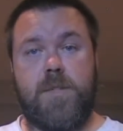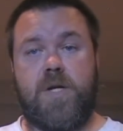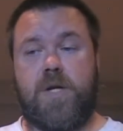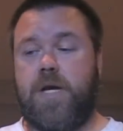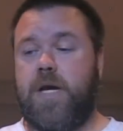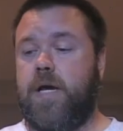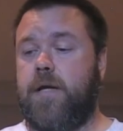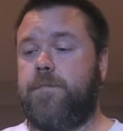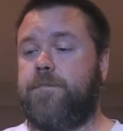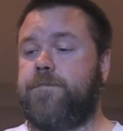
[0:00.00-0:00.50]

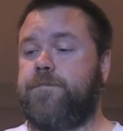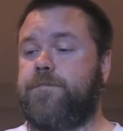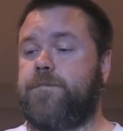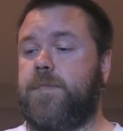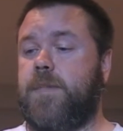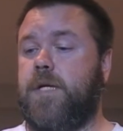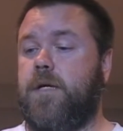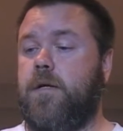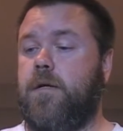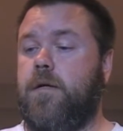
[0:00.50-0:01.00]
Okay,
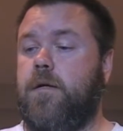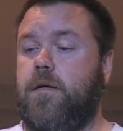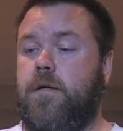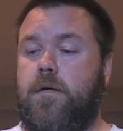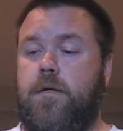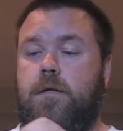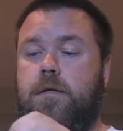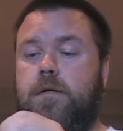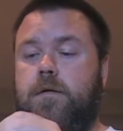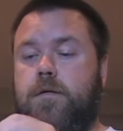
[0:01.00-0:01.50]

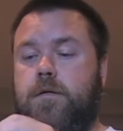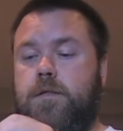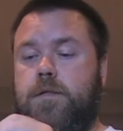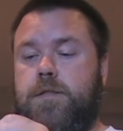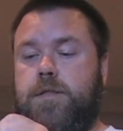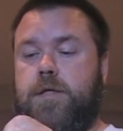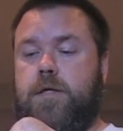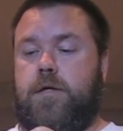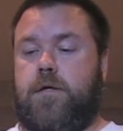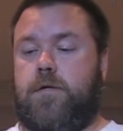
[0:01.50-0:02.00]

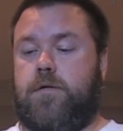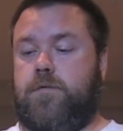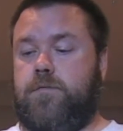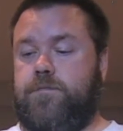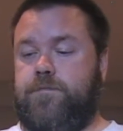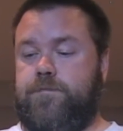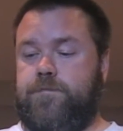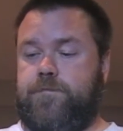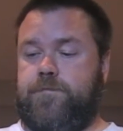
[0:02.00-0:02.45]
so